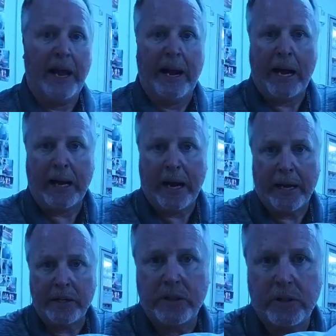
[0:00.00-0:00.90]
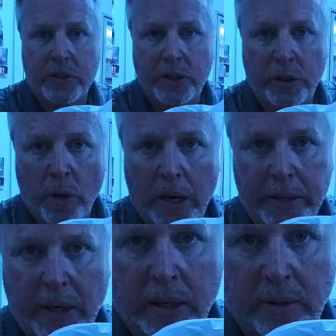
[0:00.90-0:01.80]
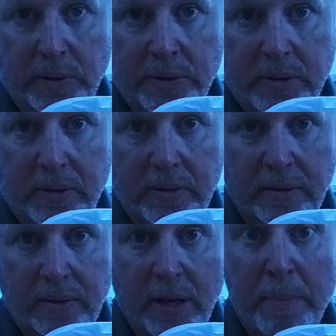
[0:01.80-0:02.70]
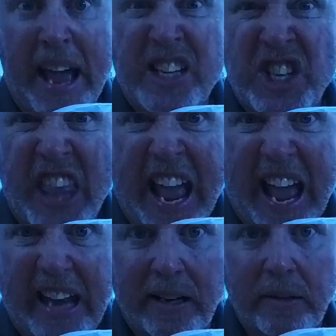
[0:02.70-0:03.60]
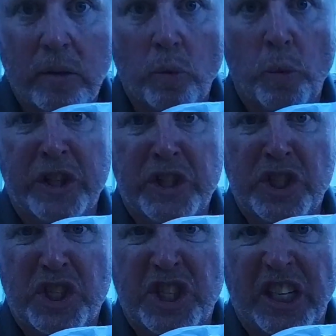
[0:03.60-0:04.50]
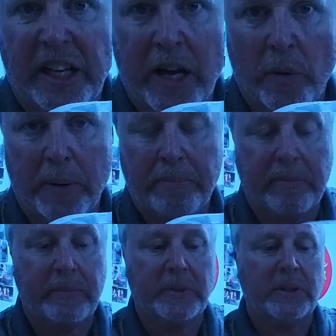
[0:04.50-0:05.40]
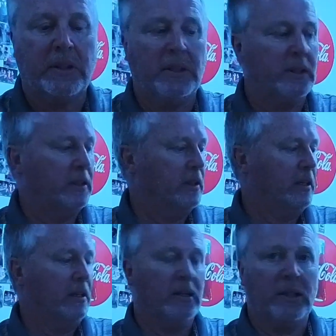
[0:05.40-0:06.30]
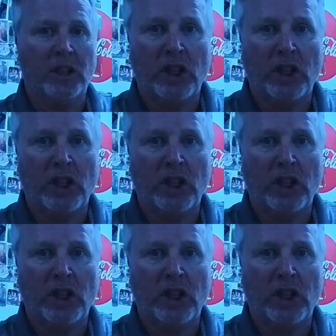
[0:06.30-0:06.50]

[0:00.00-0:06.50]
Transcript: And I got two hot dogs, imagine that, with just chili on it.